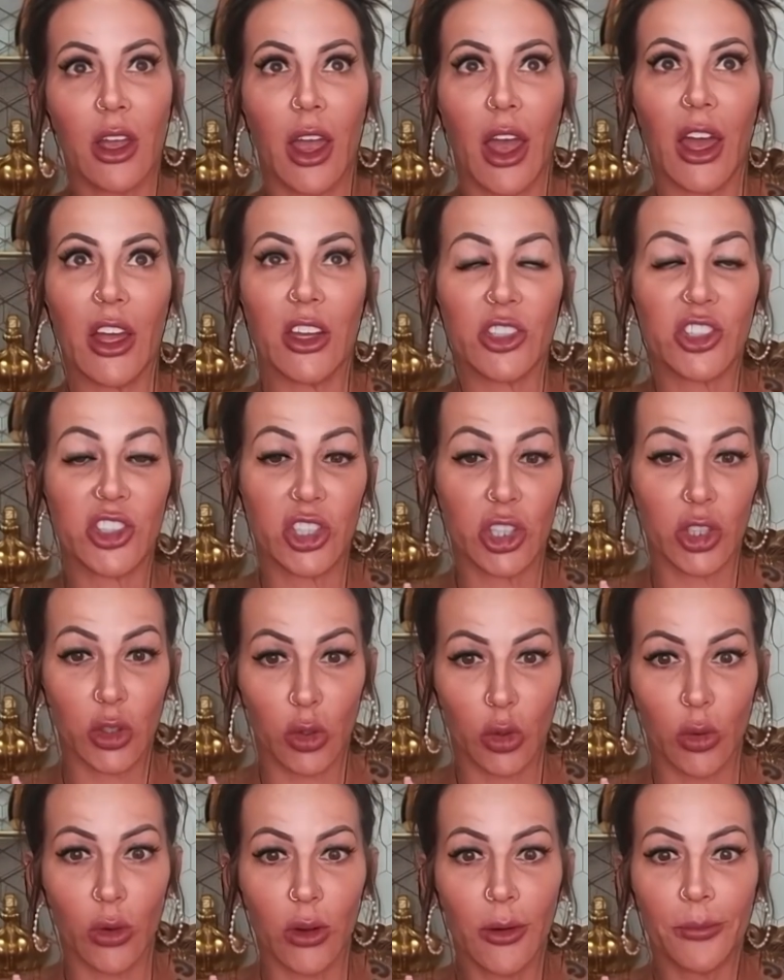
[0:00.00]
And
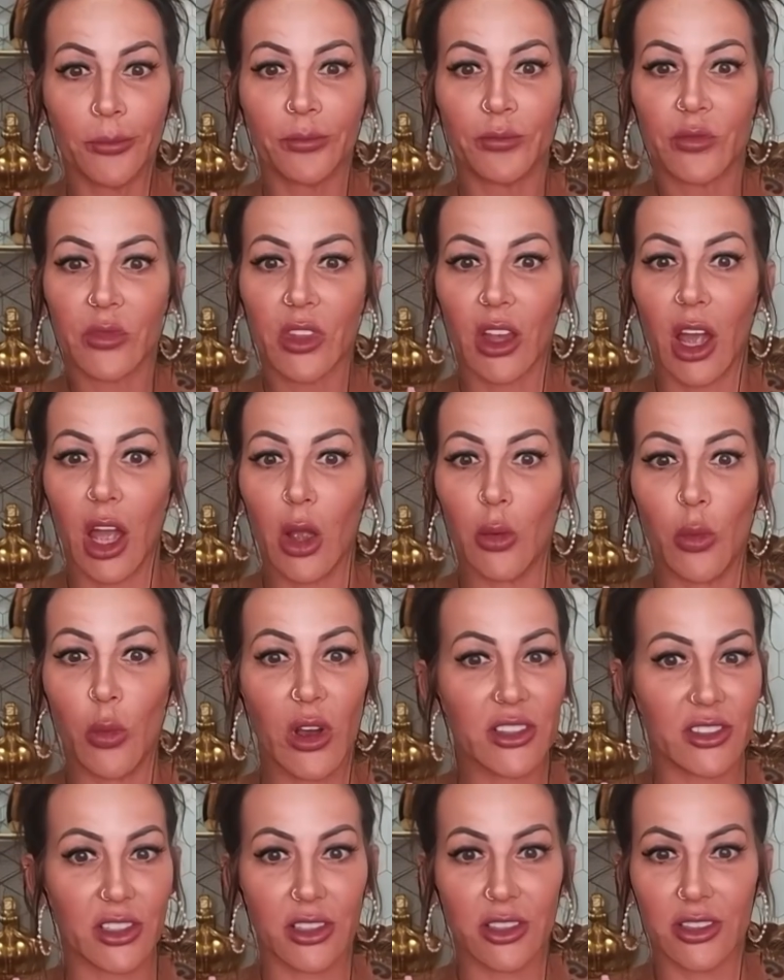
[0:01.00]
2, I
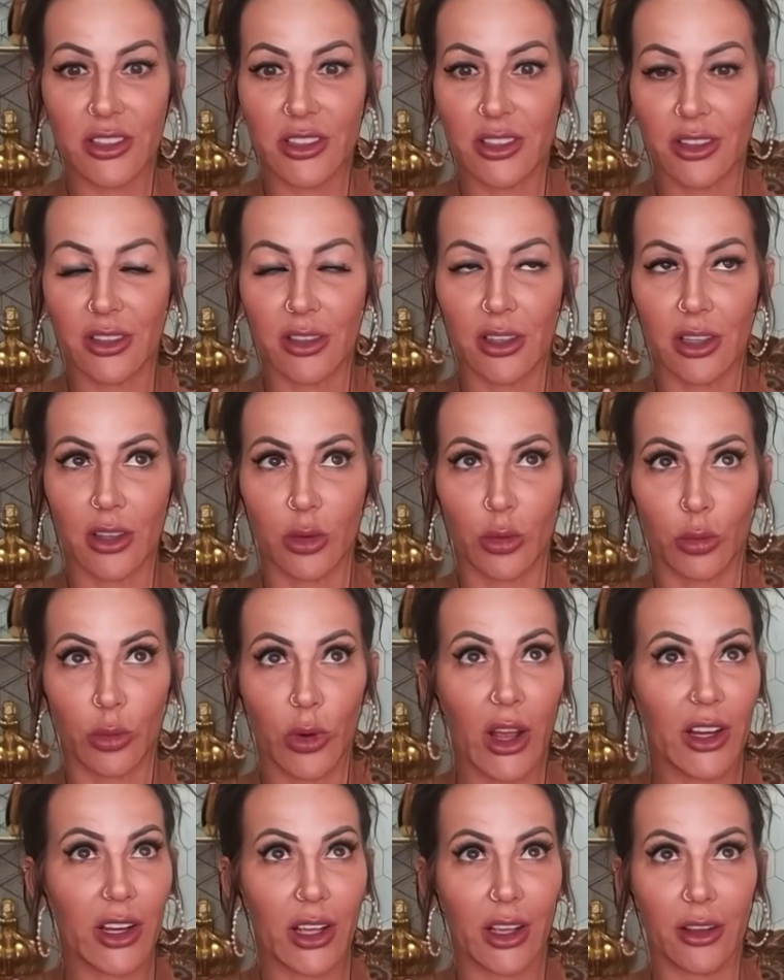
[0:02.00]
wasn't
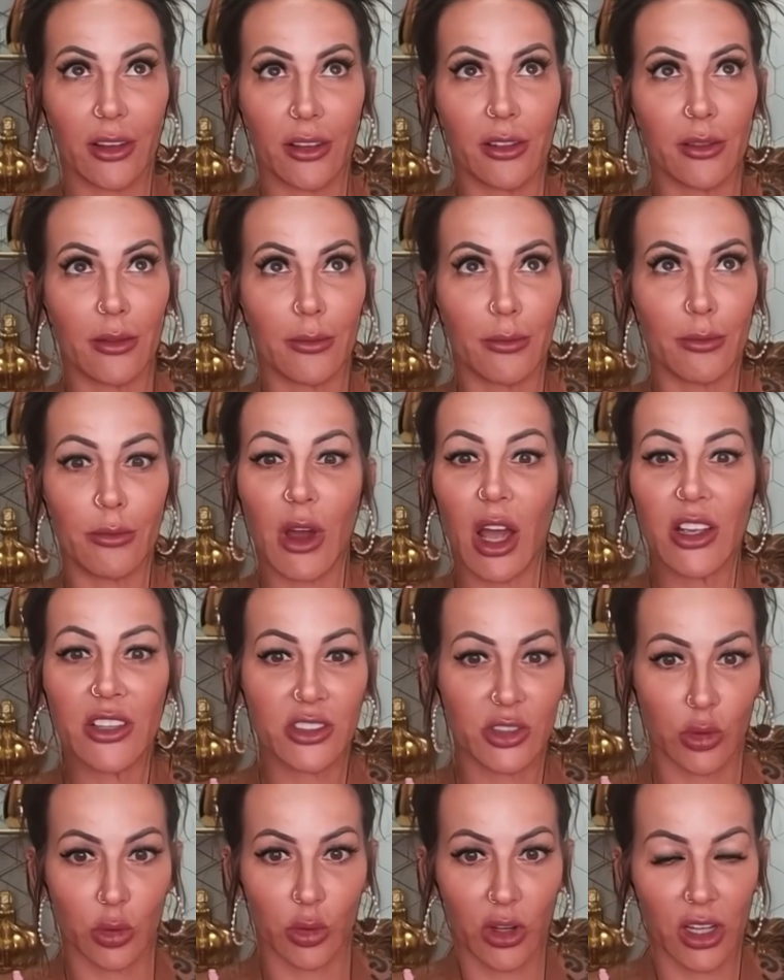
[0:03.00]
writing my
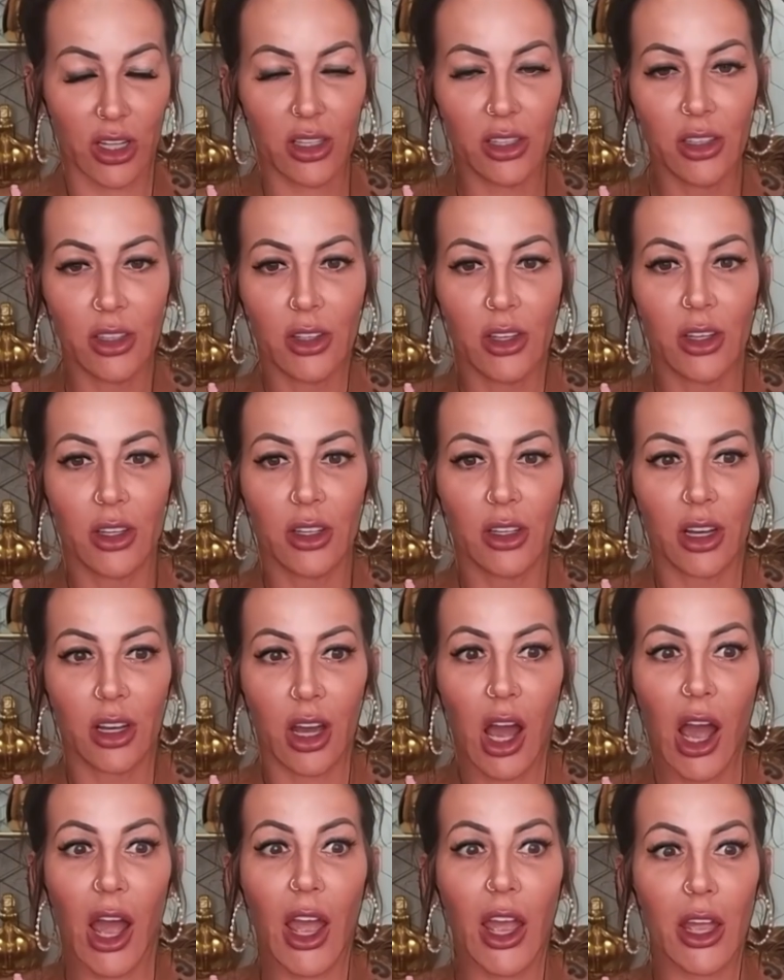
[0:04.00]
story.
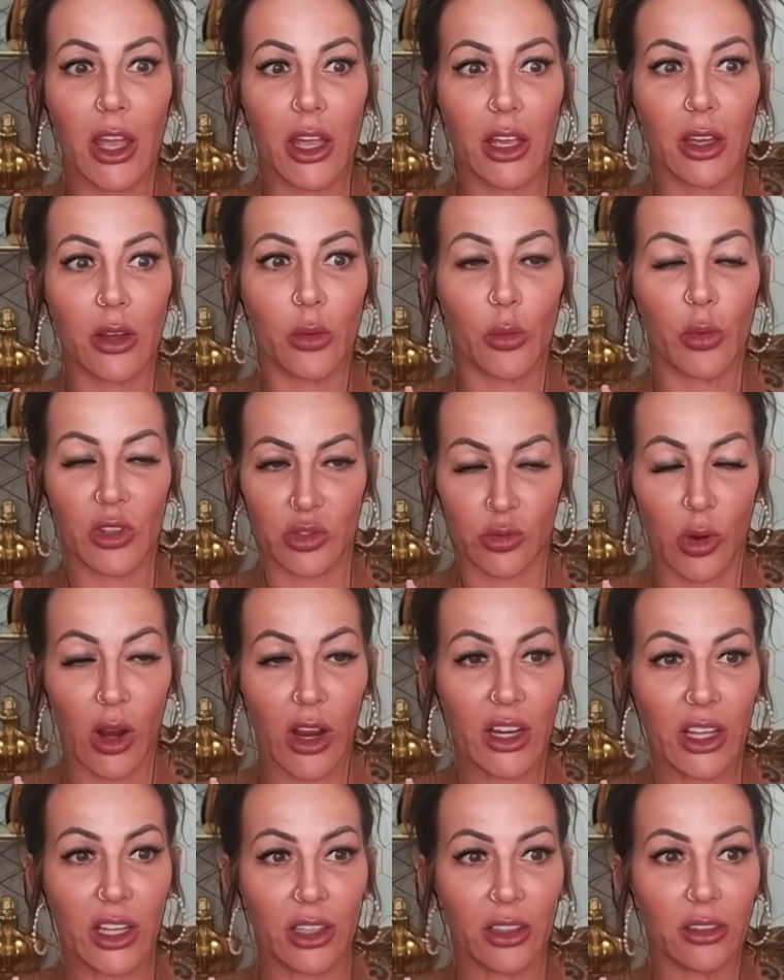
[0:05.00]
I was
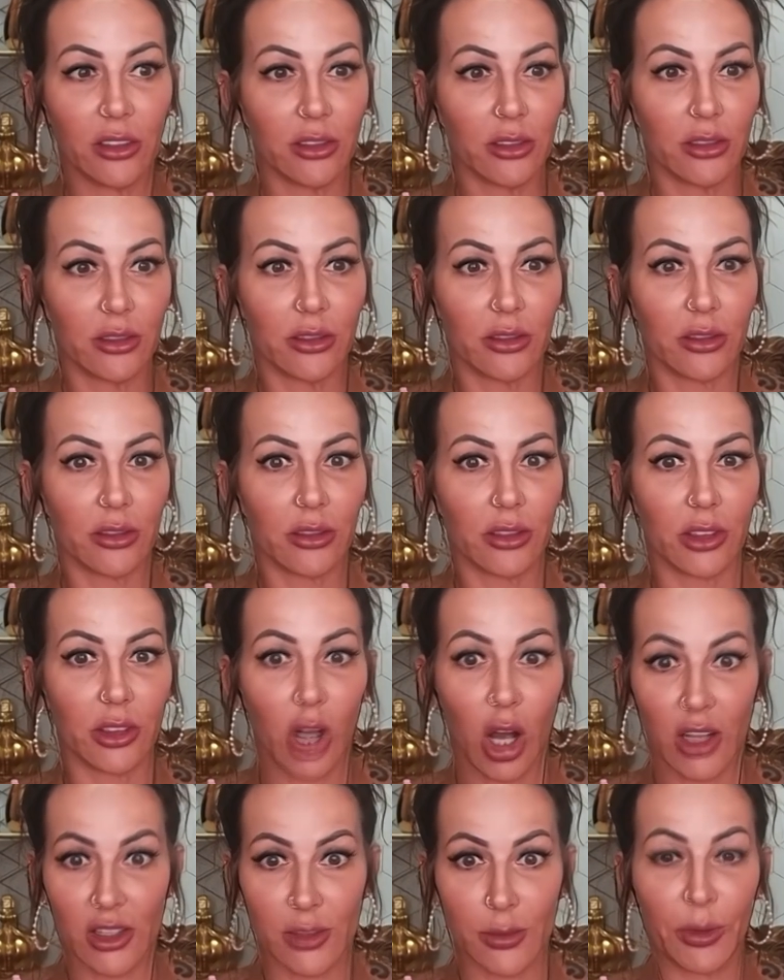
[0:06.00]
writing
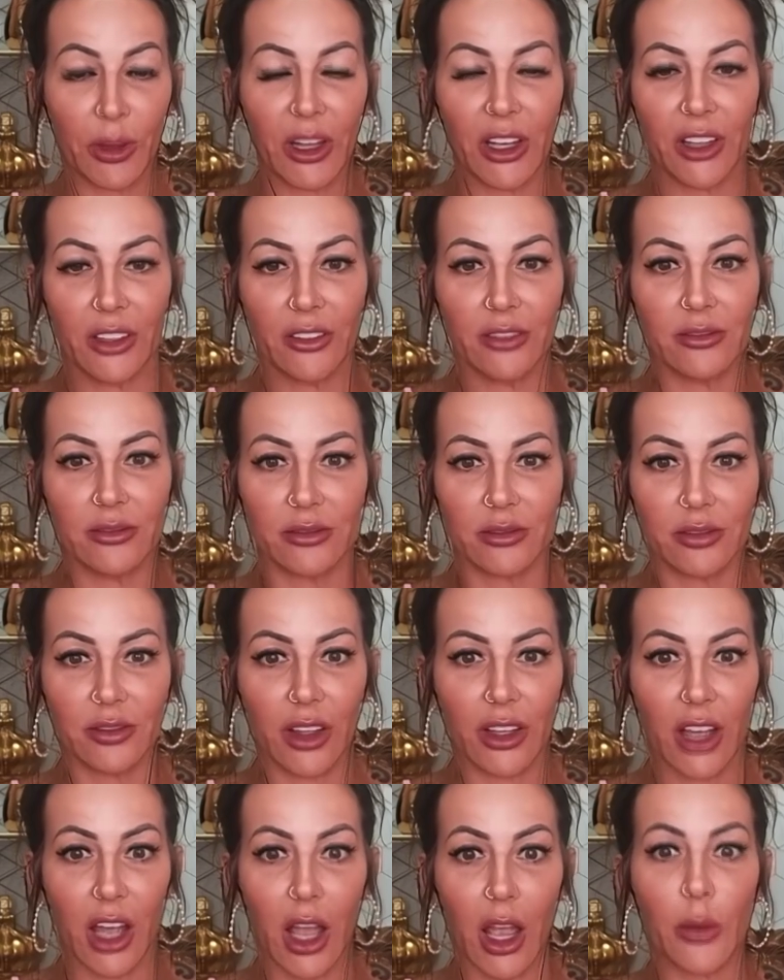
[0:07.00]
God's plan.
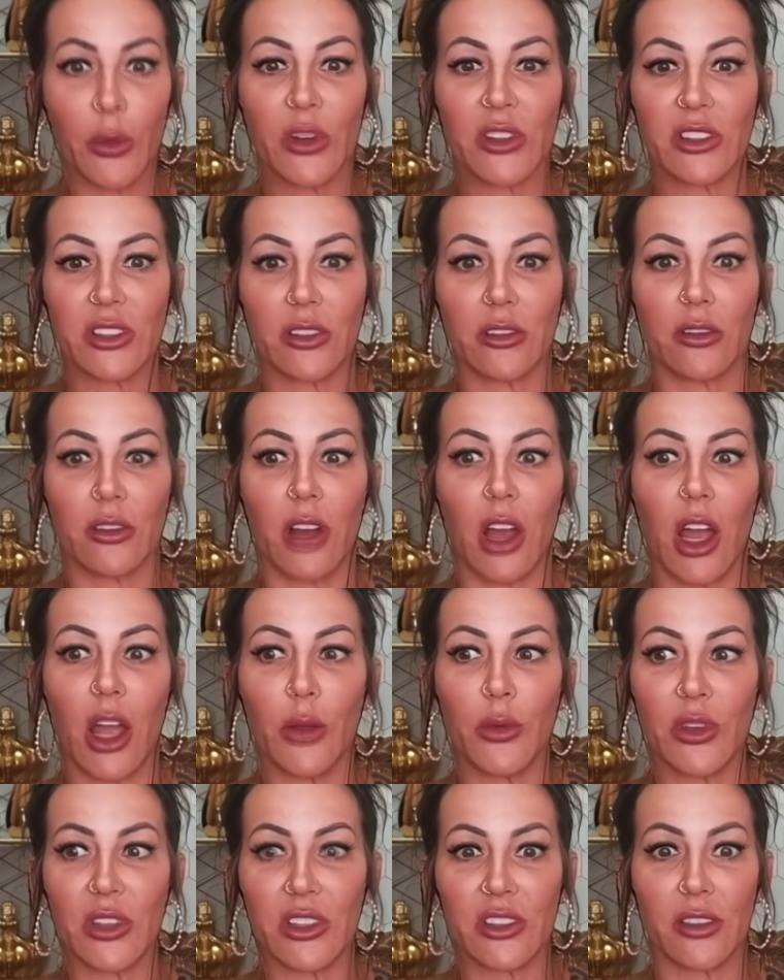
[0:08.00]
Like, I was
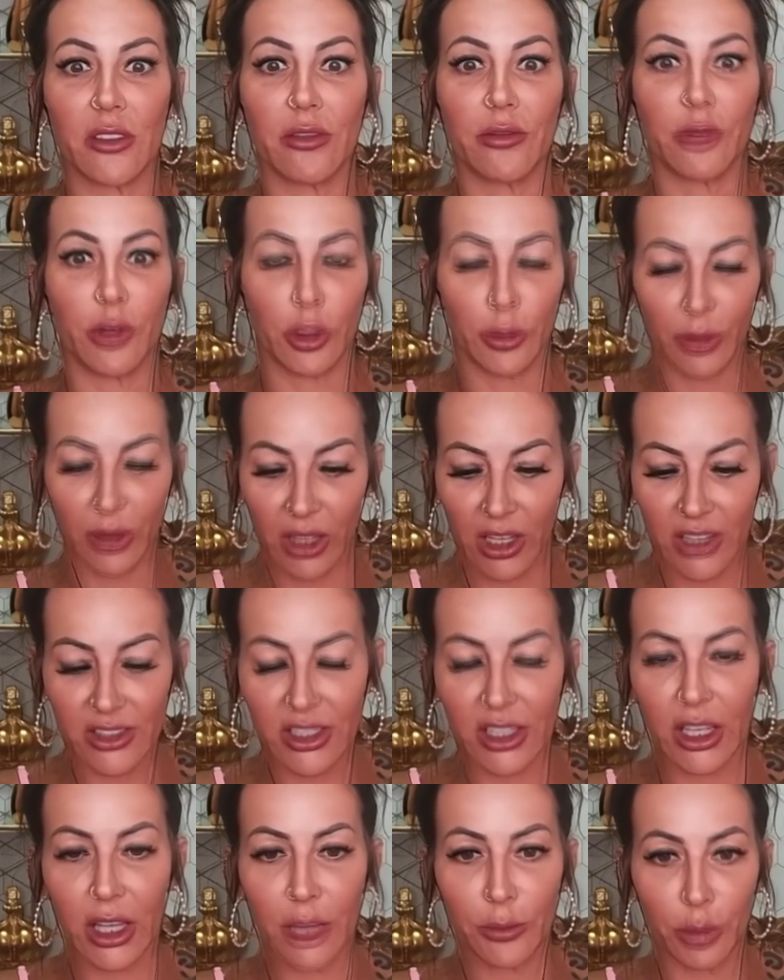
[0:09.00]

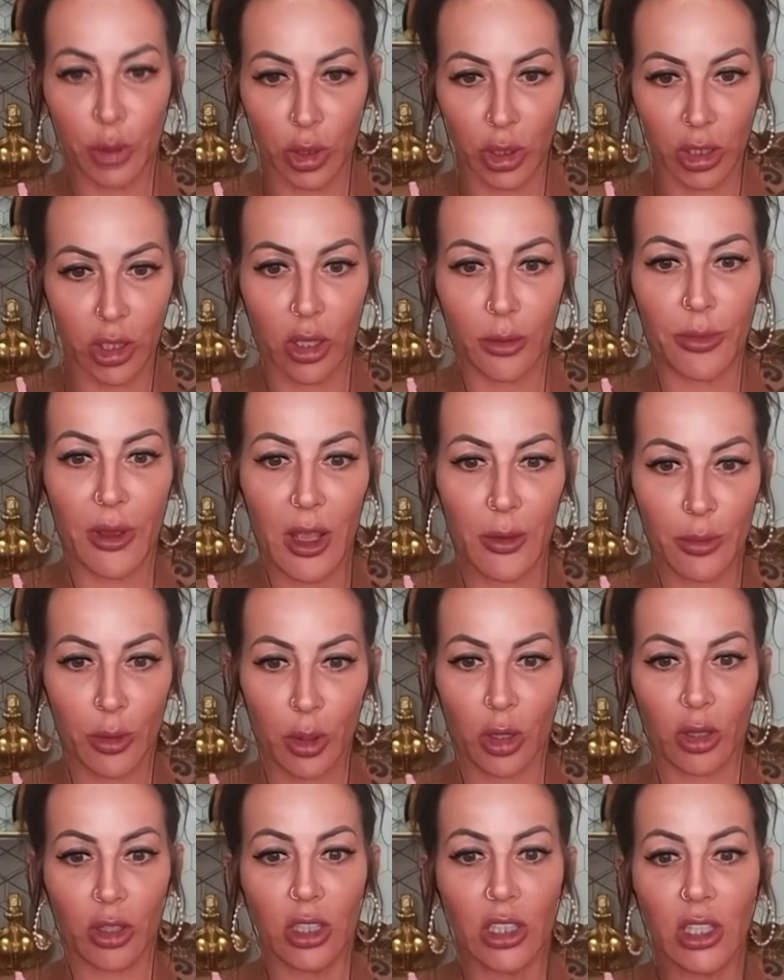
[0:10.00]
verbalizing and putting on
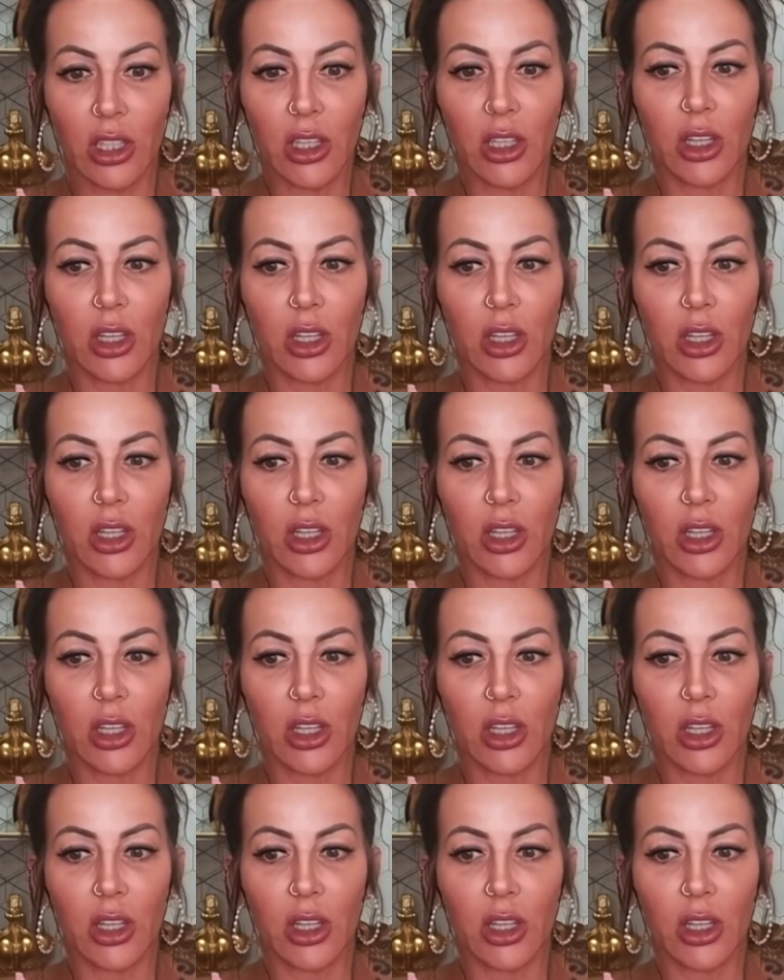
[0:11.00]
paper